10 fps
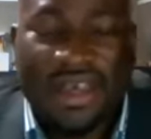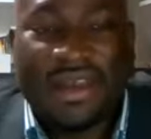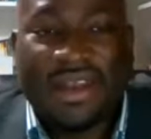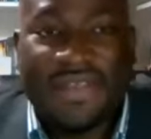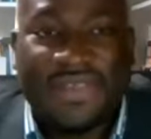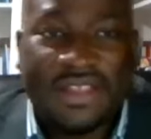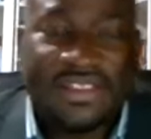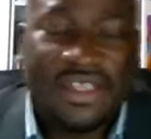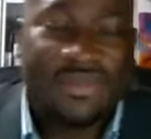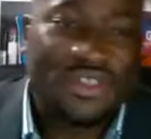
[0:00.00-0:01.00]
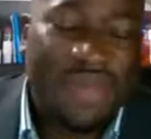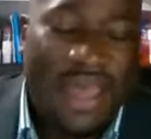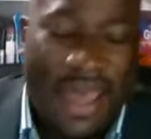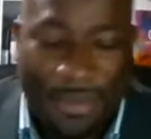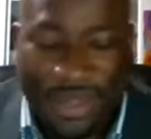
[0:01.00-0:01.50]
and nothing seems to
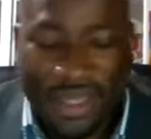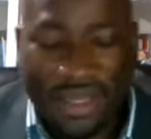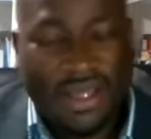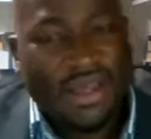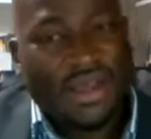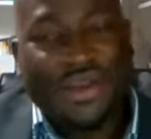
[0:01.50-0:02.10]
be happening.